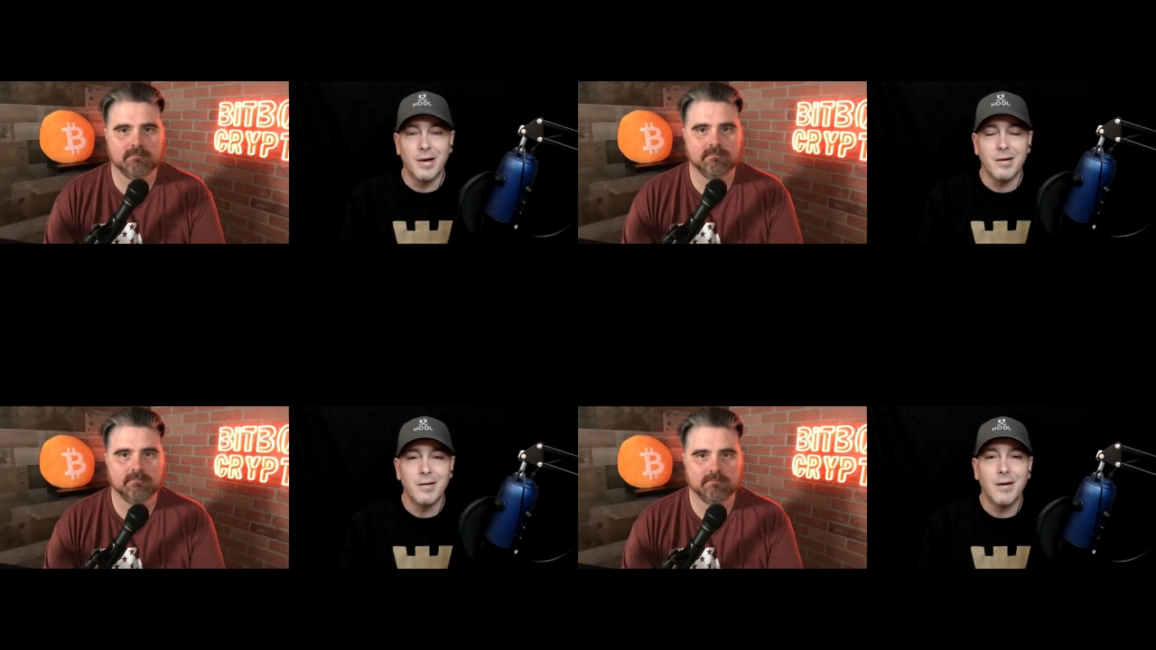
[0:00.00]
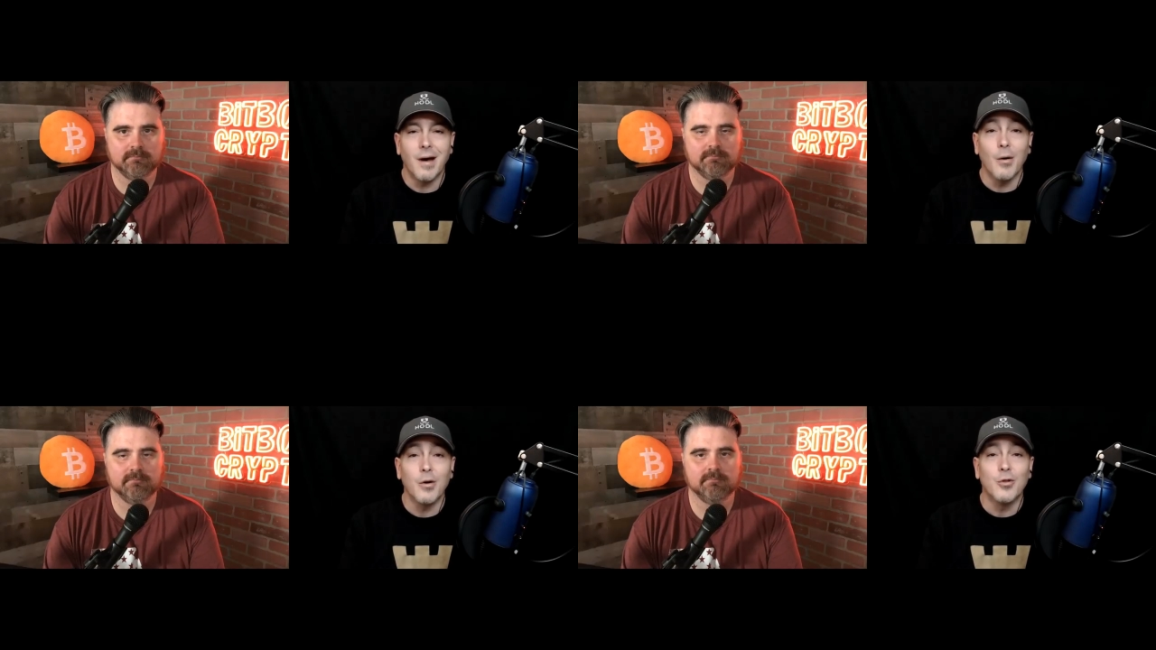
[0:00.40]
Speaker 1: And
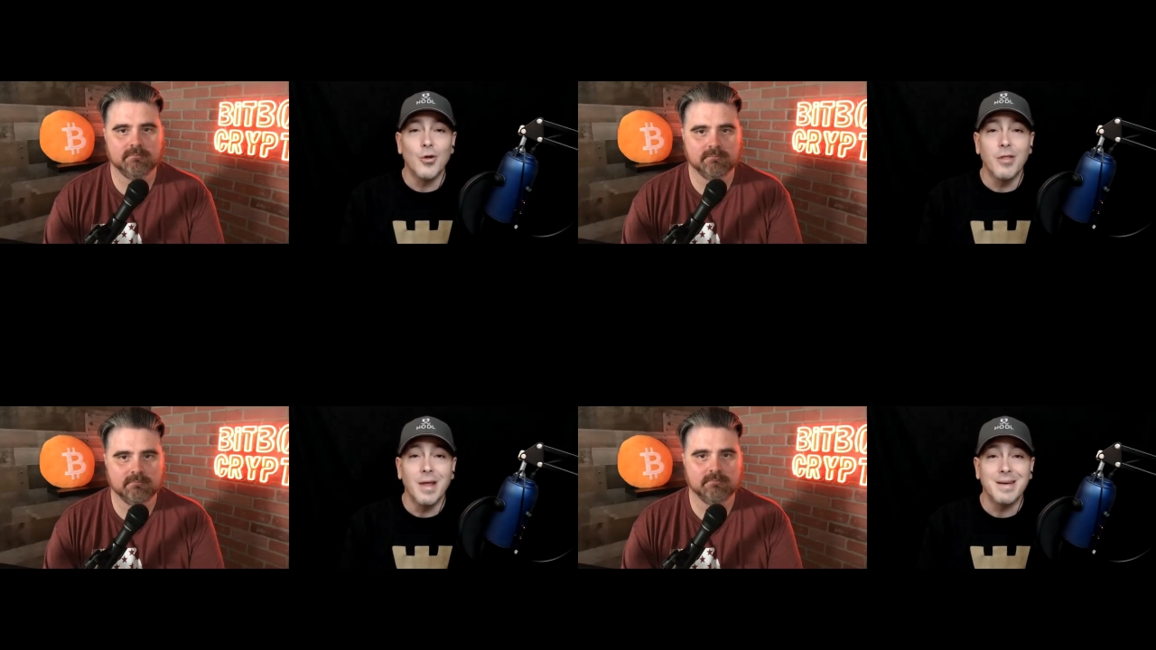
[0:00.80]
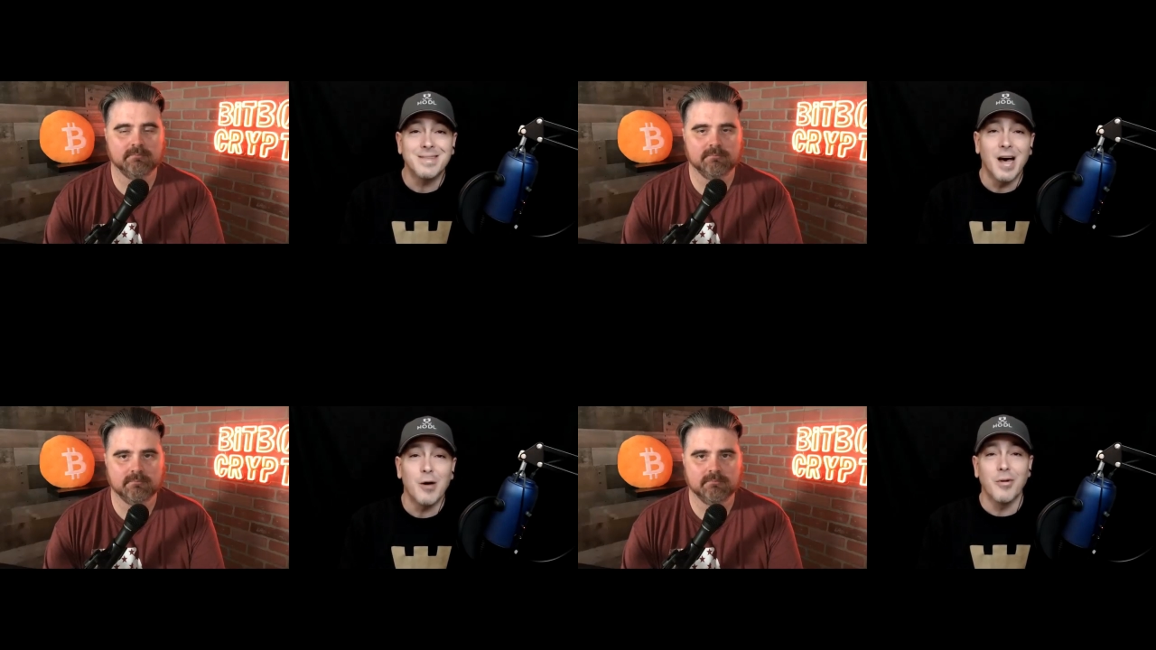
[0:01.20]
I'll include links
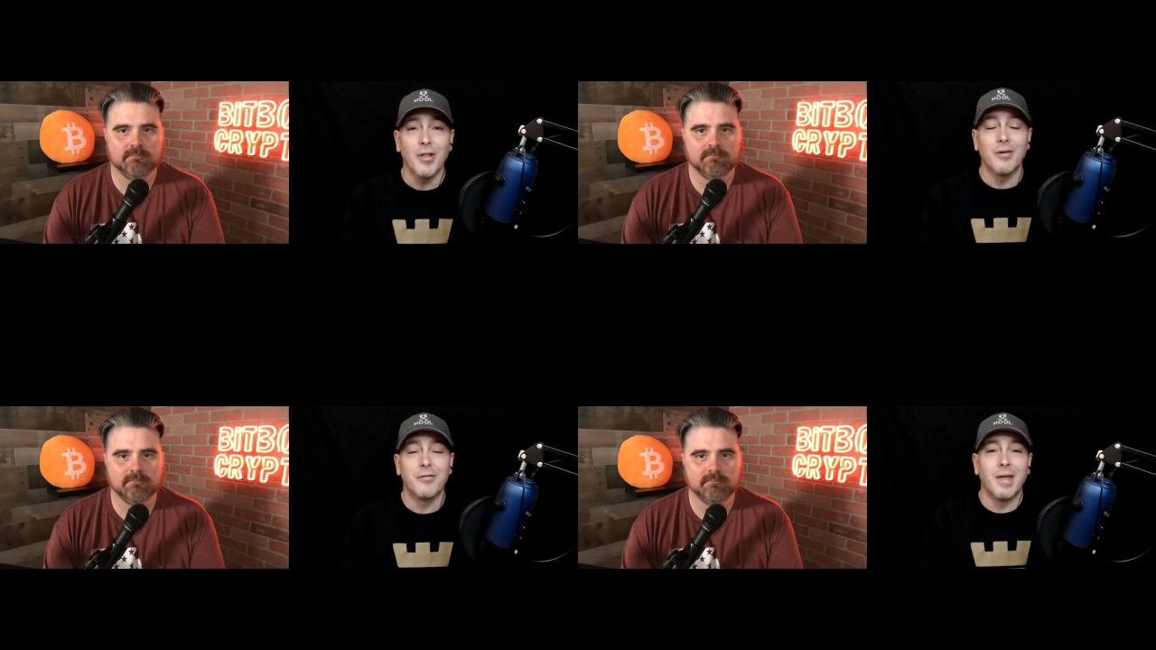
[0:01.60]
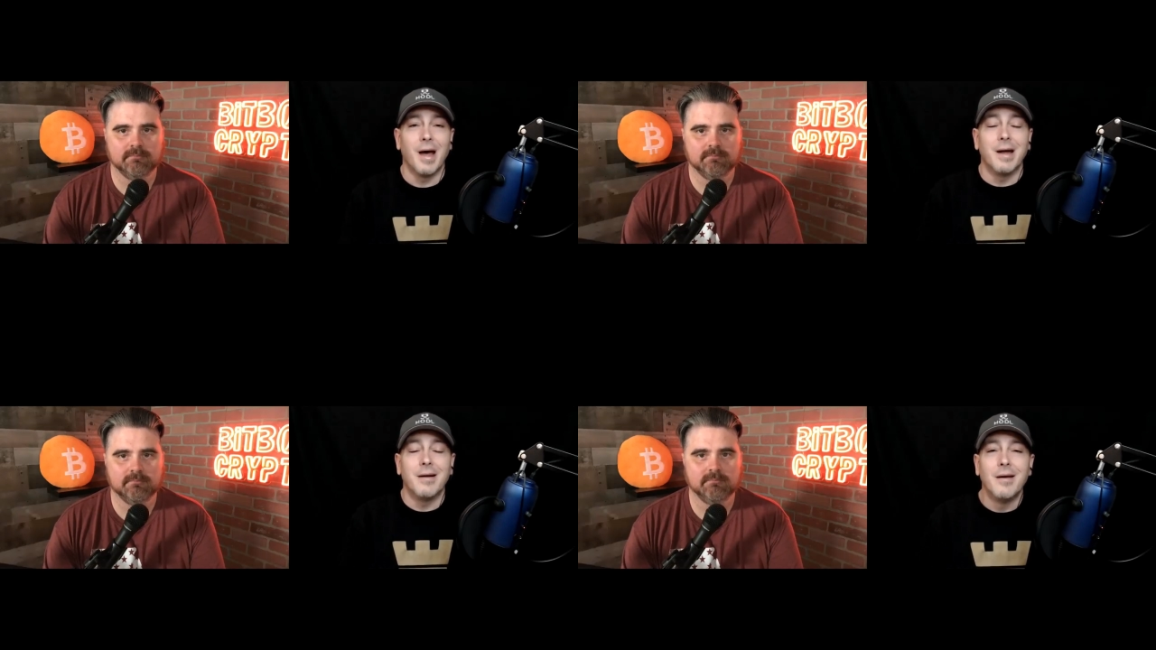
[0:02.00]
down below for
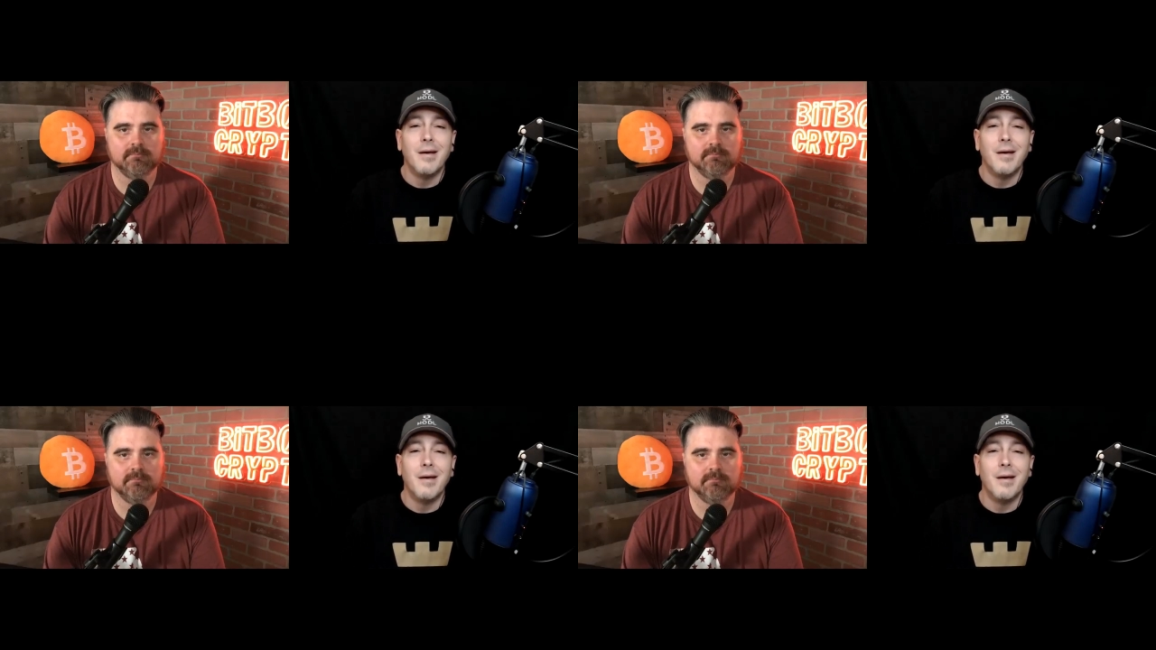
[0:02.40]
that.